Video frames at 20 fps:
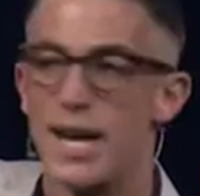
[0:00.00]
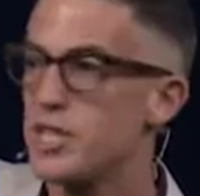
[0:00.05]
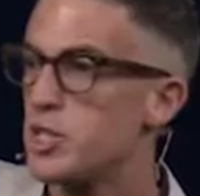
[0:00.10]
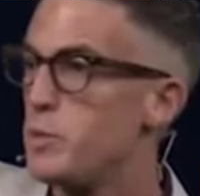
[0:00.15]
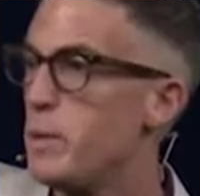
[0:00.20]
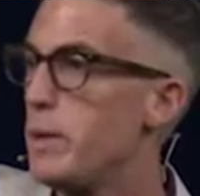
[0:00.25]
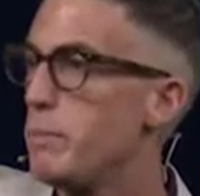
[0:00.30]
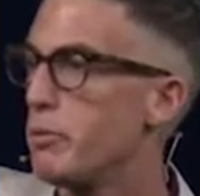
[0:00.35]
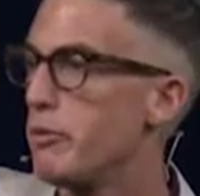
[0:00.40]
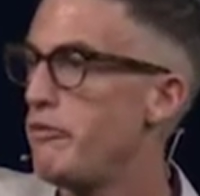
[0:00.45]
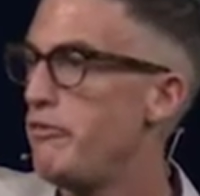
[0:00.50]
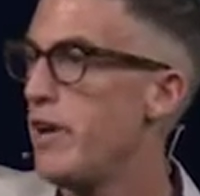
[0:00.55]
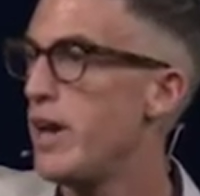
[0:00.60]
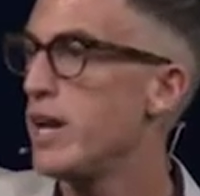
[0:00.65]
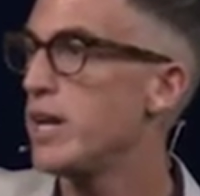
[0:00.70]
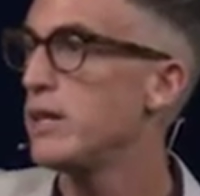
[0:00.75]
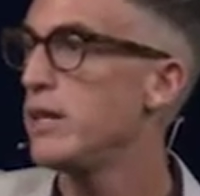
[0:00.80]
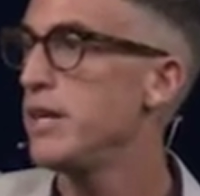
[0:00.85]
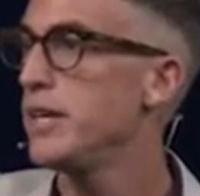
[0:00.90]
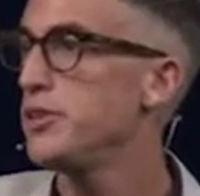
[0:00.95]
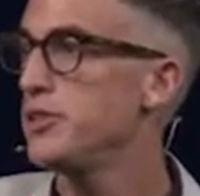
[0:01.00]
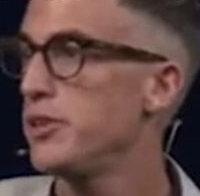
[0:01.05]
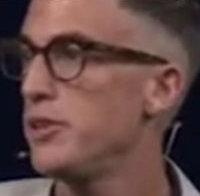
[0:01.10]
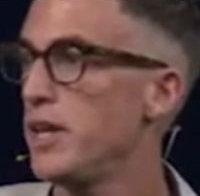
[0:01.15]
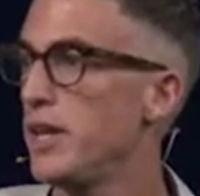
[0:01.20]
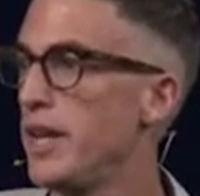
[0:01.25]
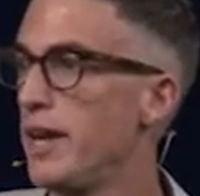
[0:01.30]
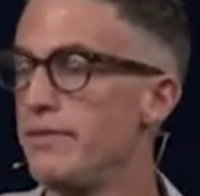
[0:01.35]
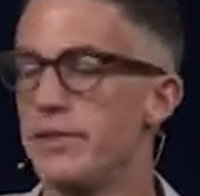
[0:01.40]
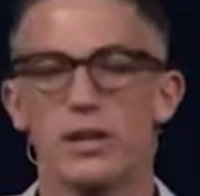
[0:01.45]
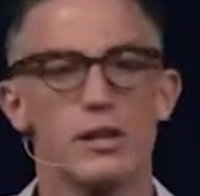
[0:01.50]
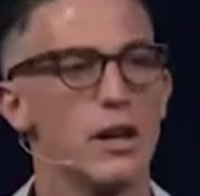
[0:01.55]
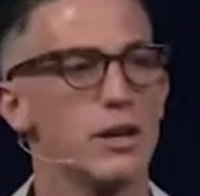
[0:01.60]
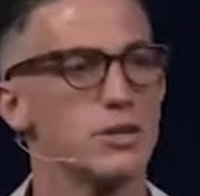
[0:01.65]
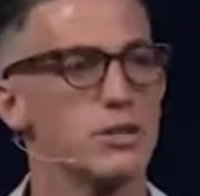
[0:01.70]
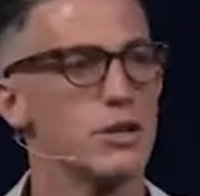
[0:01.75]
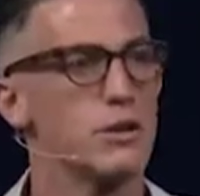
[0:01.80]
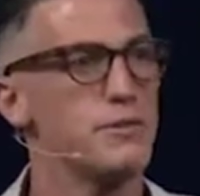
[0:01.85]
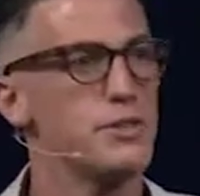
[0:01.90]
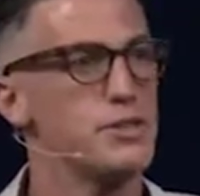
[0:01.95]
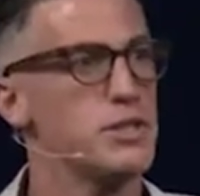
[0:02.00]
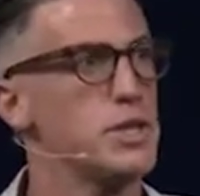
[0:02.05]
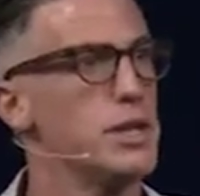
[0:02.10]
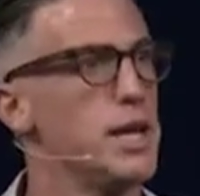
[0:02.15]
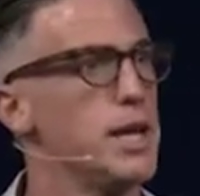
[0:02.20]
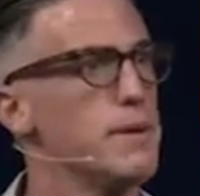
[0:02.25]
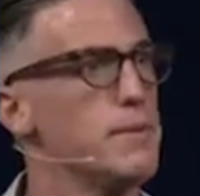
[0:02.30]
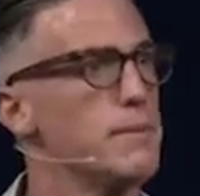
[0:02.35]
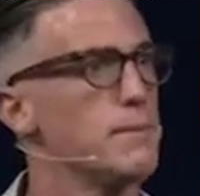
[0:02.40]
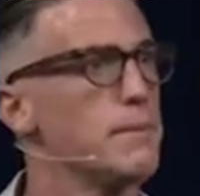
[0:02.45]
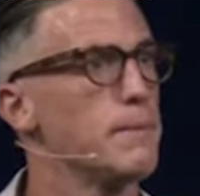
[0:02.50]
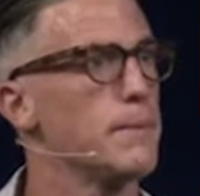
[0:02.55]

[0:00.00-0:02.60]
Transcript: I speak prophetically into the 11 o'clock service today?